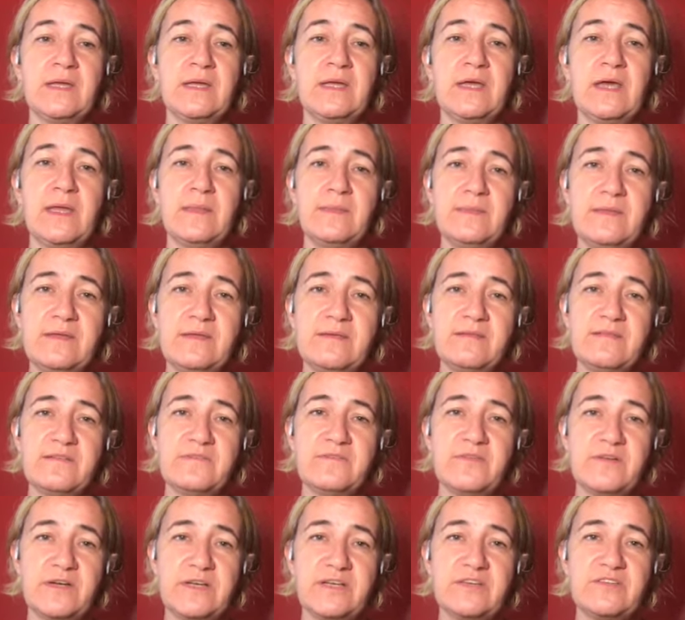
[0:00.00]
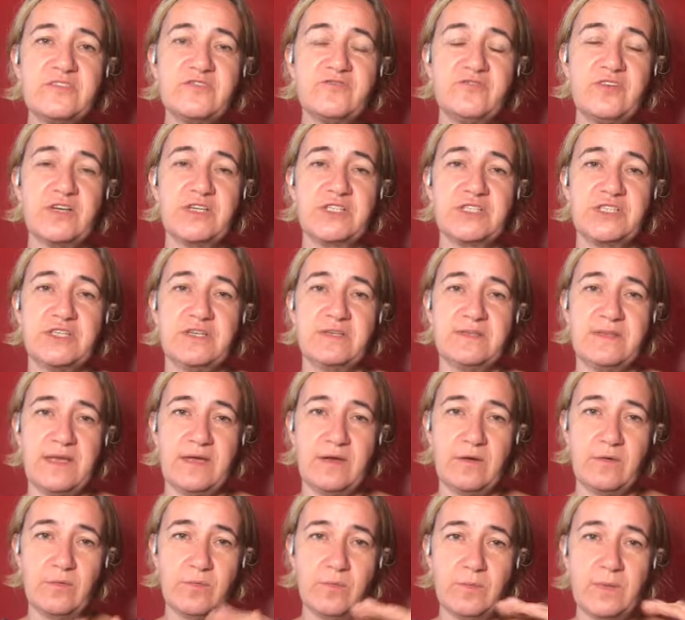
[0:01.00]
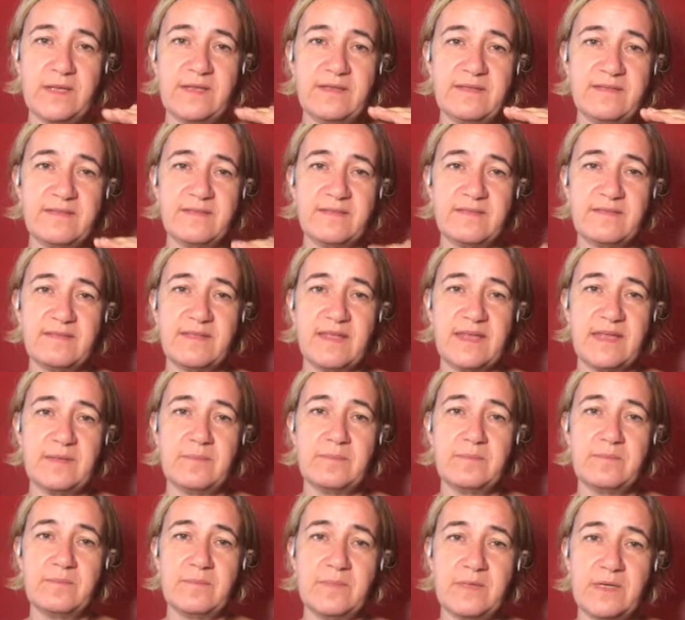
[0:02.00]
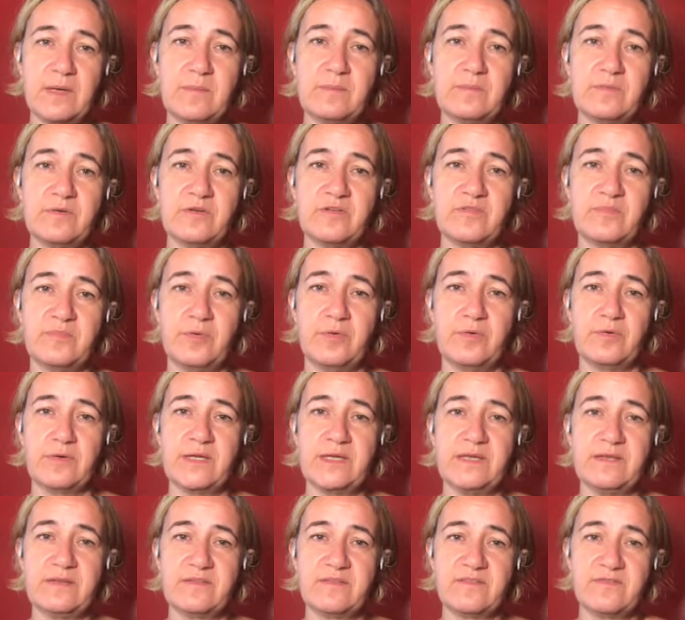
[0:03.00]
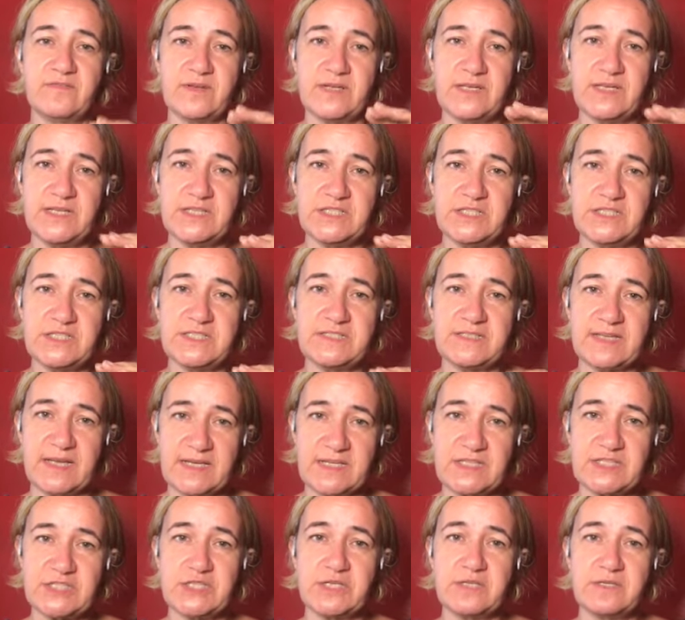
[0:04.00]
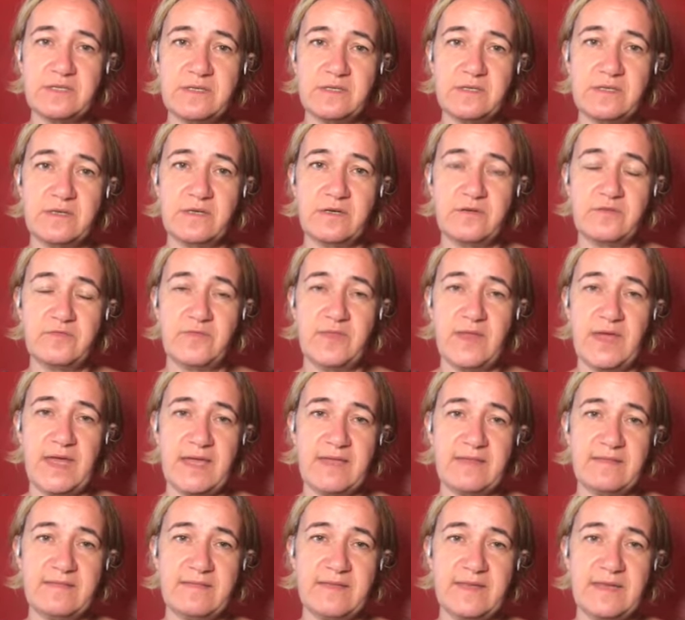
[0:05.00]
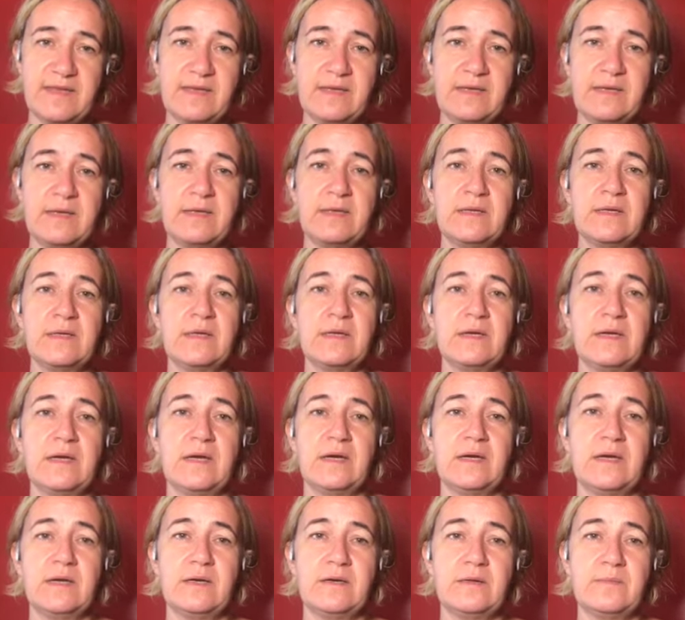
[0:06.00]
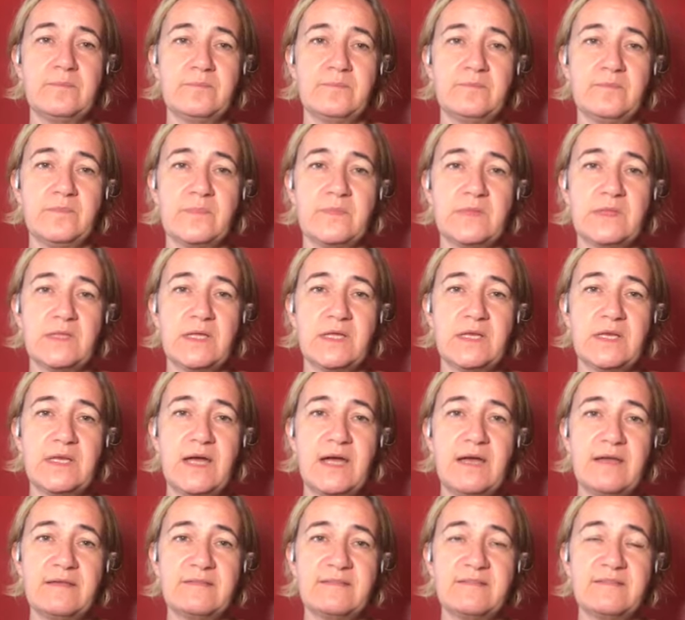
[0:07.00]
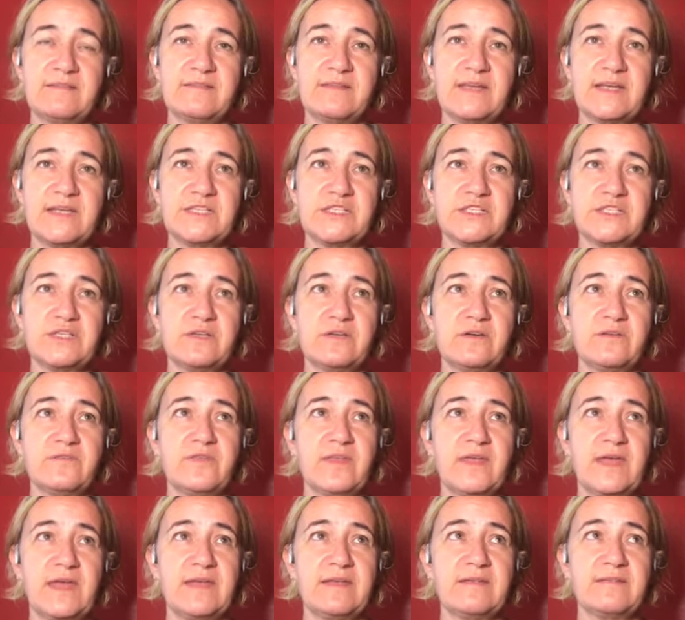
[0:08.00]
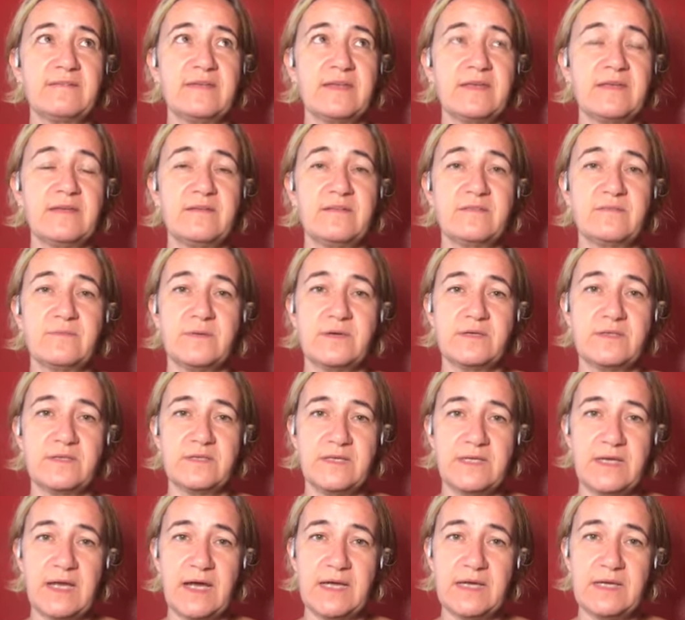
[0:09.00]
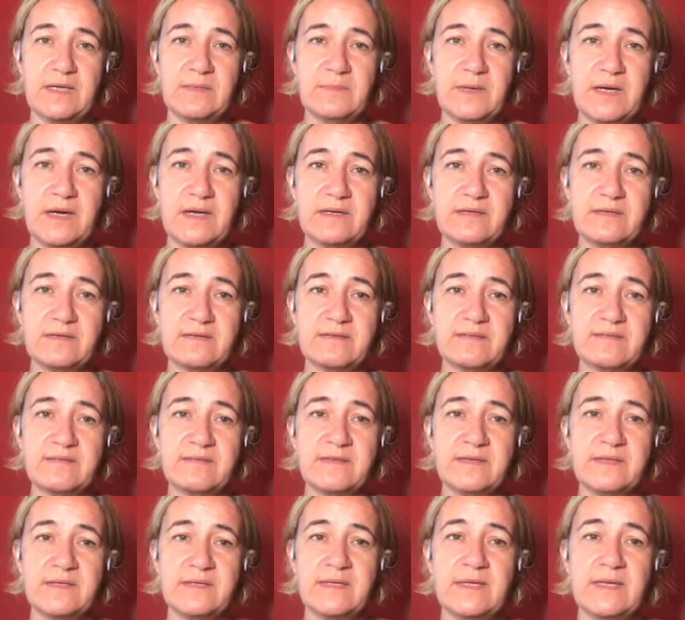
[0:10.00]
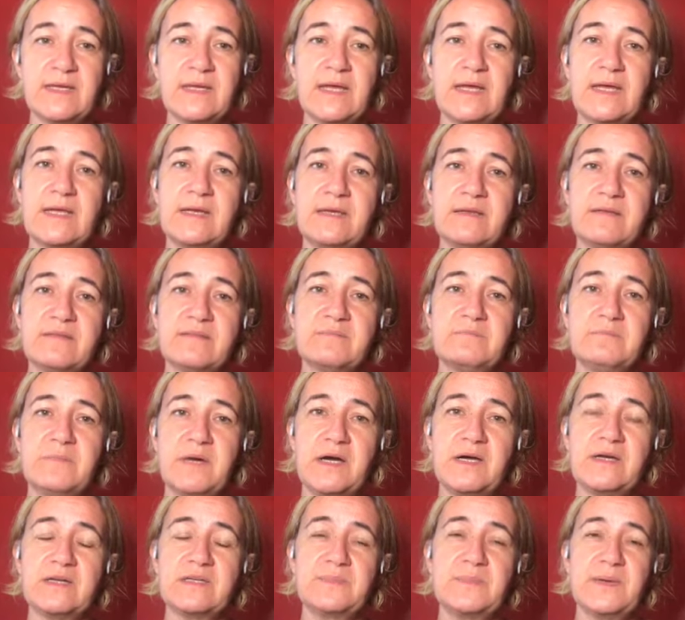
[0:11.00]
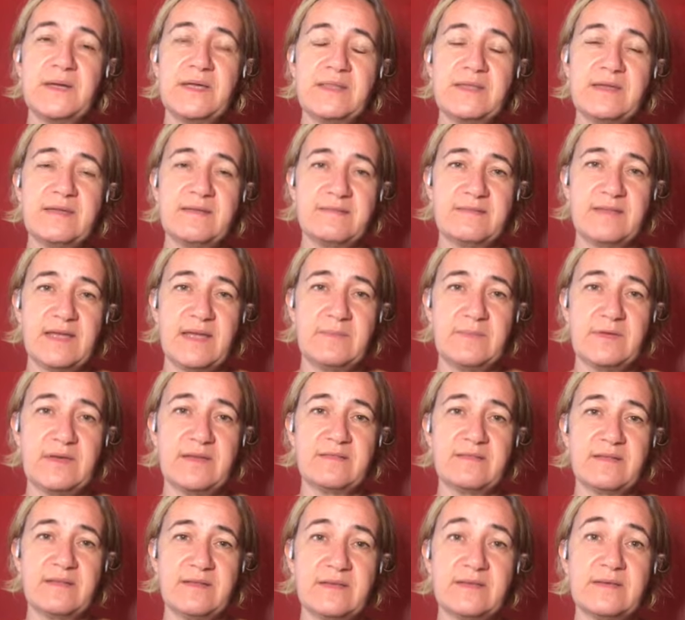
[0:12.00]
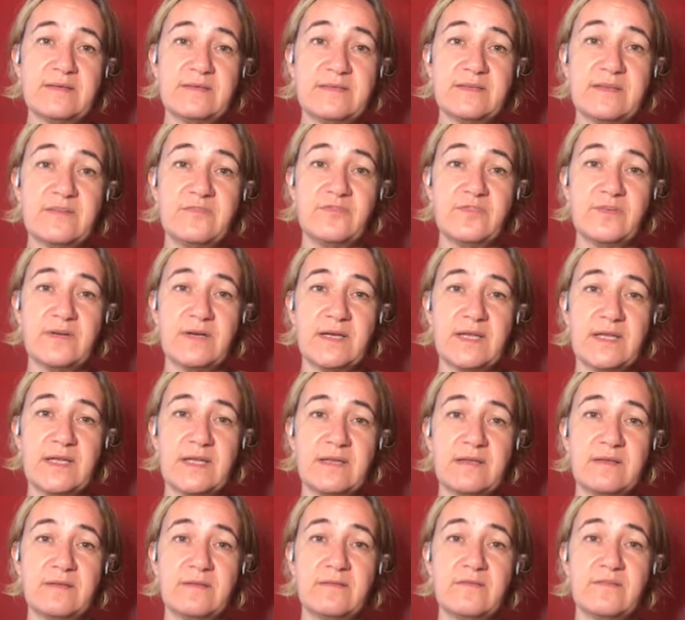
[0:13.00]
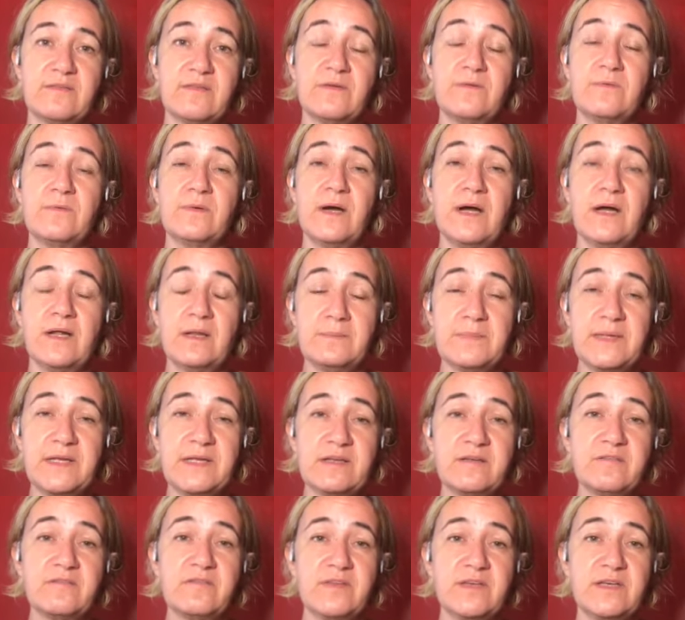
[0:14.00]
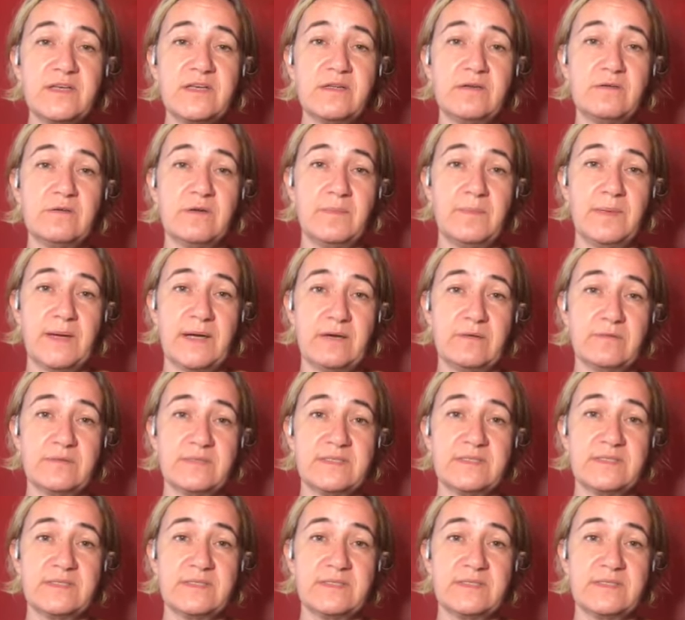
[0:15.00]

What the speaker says: And these are very structured. They're always the same number of points for each section of the essay. The last section of the essay is worth 9 marks, and it's marked by the examiners a little differently. So I'll make a video about